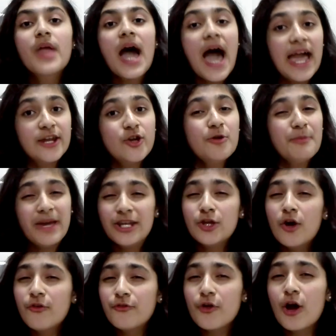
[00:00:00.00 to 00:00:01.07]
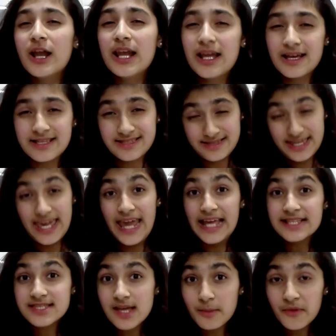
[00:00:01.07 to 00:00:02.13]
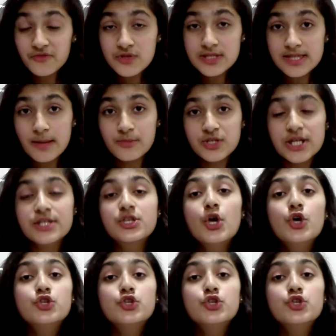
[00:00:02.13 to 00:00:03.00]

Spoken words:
I know many of you all hate some of the subjects.